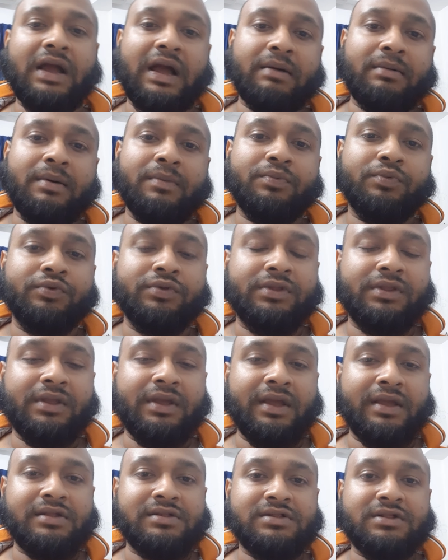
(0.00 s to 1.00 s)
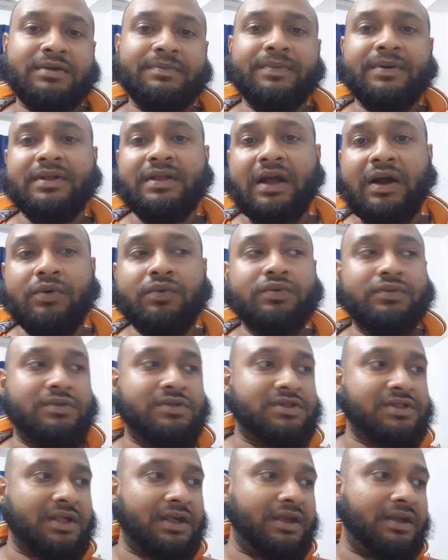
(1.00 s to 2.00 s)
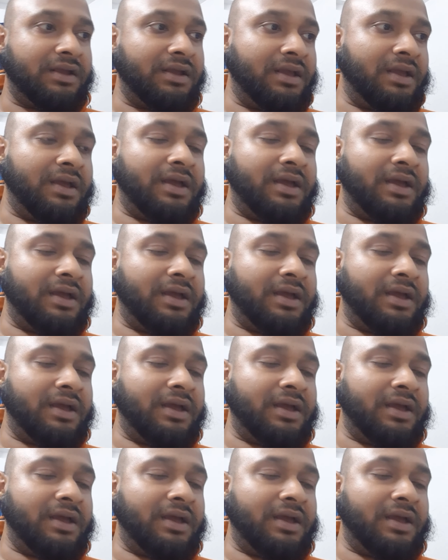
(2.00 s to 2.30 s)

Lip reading: up with the answer. But I would say,